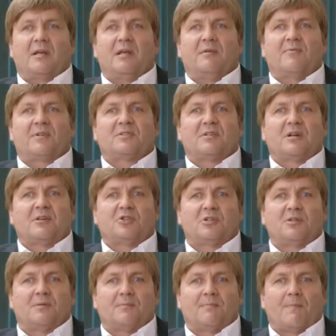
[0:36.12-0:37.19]

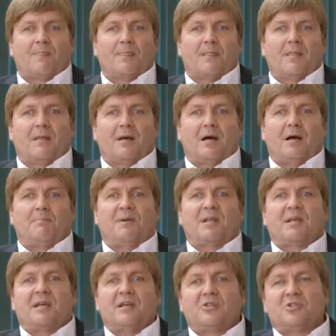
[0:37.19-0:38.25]
infrastructure,
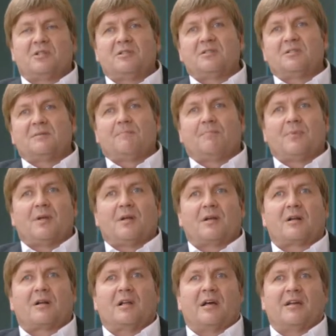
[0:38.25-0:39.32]
applications,
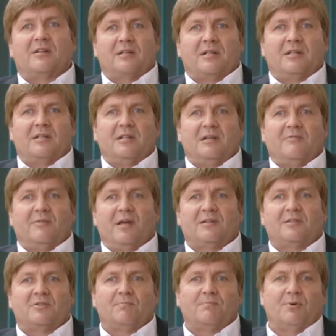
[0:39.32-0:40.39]
client and
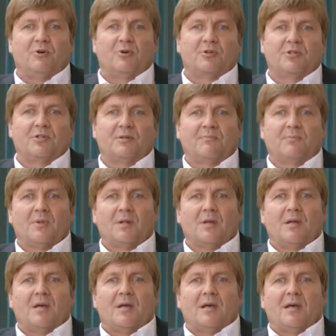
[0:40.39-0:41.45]
event support,
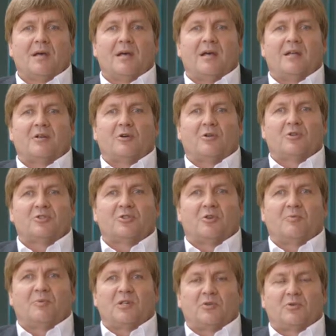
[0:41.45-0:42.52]
and
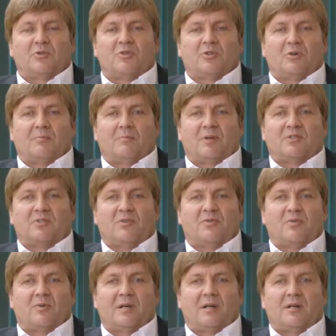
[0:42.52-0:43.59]
also we do some uh,
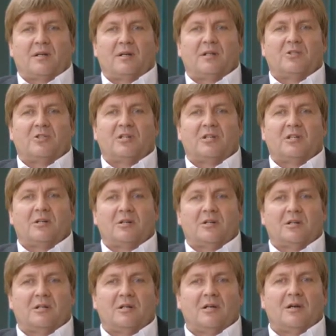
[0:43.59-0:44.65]
software
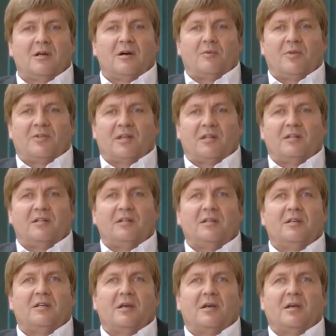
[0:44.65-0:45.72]
engineering within
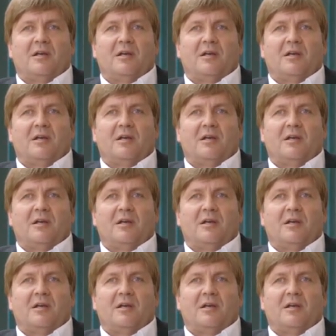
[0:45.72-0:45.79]
the